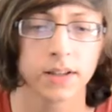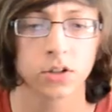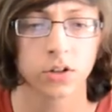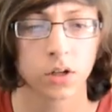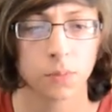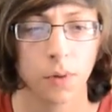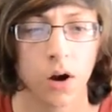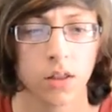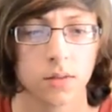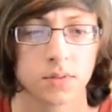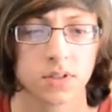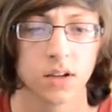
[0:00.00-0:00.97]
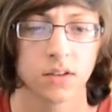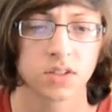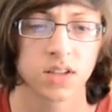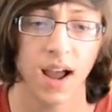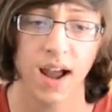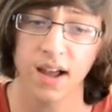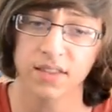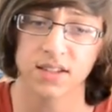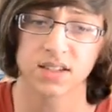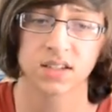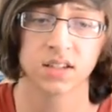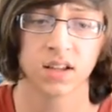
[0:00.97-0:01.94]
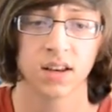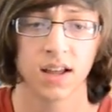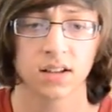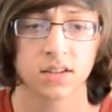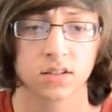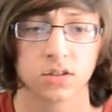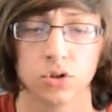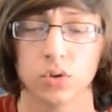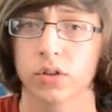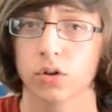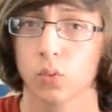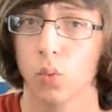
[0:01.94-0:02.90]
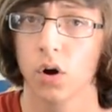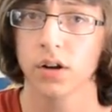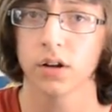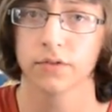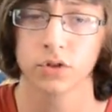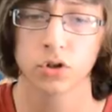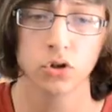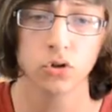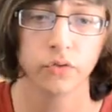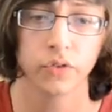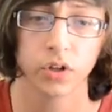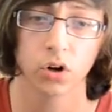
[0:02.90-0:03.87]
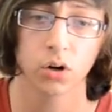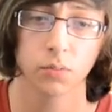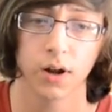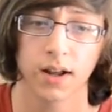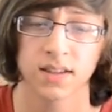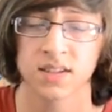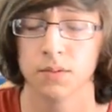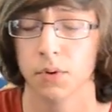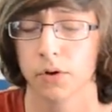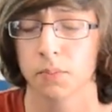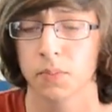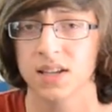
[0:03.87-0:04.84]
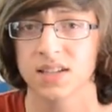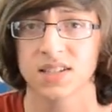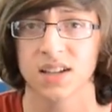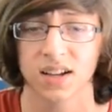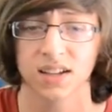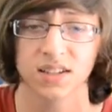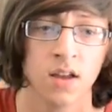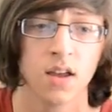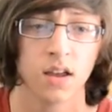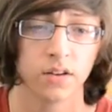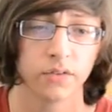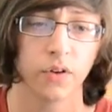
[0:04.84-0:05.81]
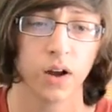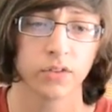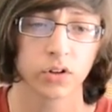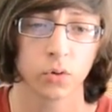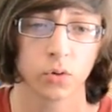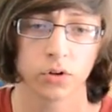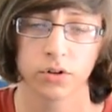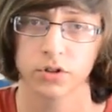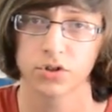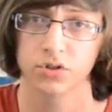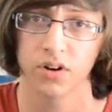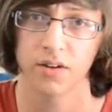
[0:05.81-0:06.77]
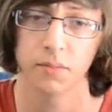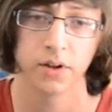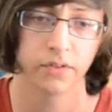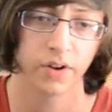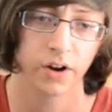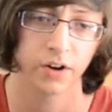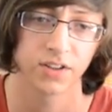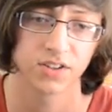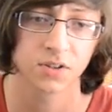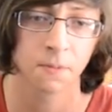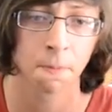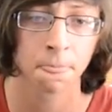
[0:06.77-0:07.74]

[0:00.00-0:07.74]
took it upon themselves to add these to connect to either one of two V R brackets in both PCIe and five and a quarter inch drive bay variants.